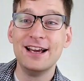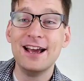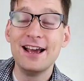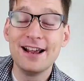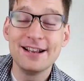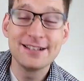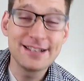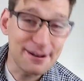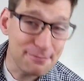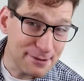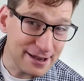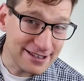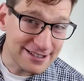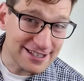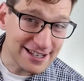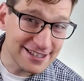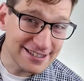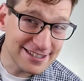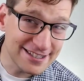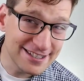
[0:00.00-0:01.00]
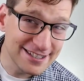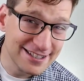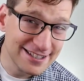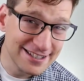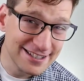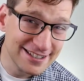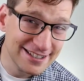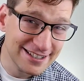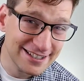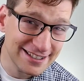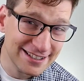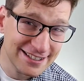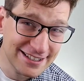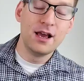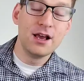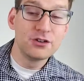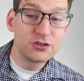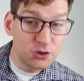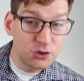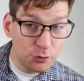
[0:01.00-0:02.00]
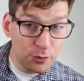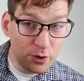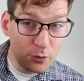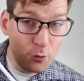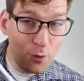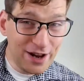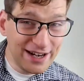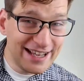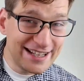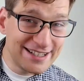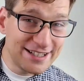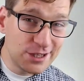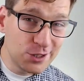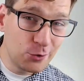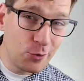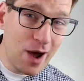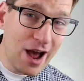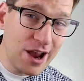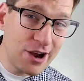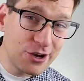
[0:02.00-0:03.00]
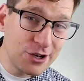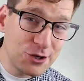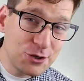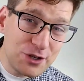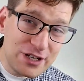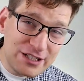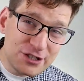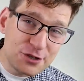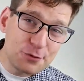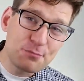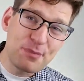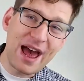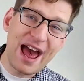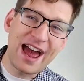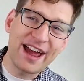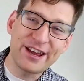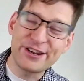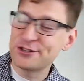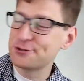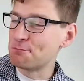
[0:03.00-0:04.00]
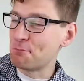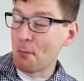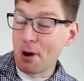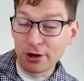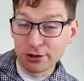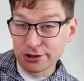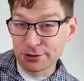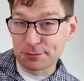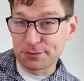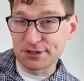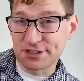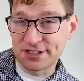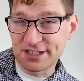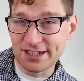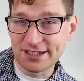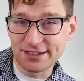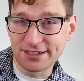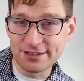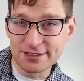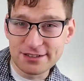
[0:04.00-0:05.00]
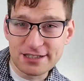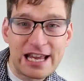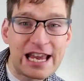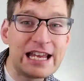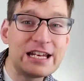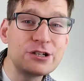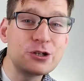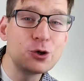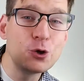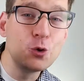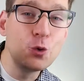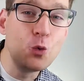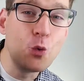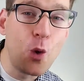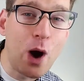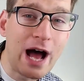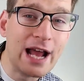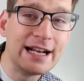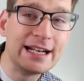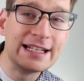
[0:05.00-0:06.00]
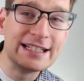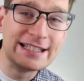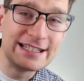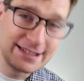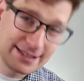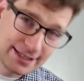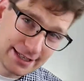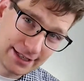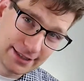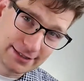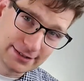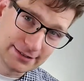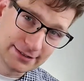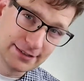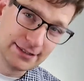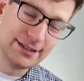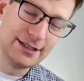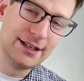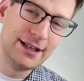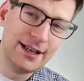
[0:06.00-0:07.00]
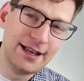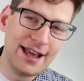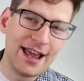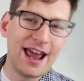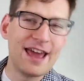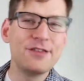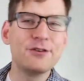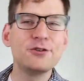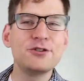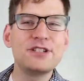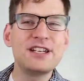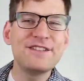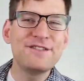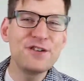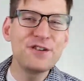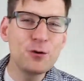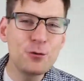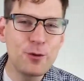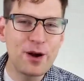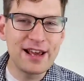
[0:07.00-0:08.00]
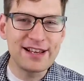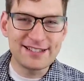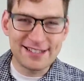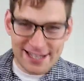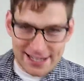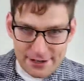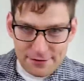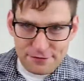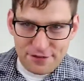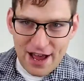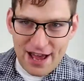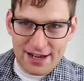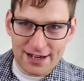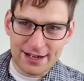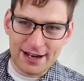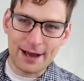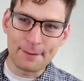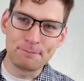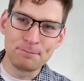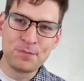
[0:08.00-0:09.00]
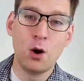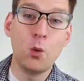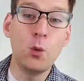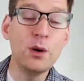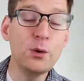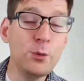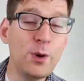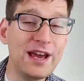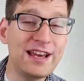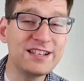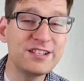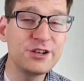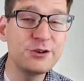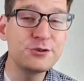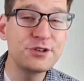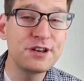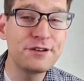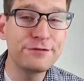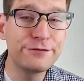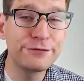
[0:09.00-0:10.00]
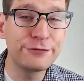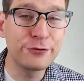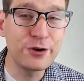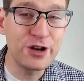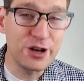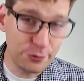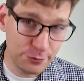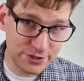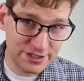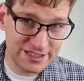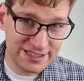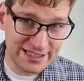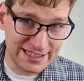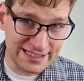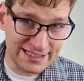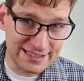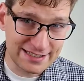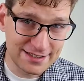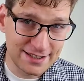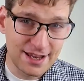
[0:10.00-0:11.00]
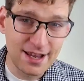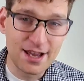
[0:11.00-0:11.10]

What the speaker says: Does that make sense? So at one end of the wire, you need to package multiple signals into one signal. And there's different ways to divide it up. One way is using frequencies.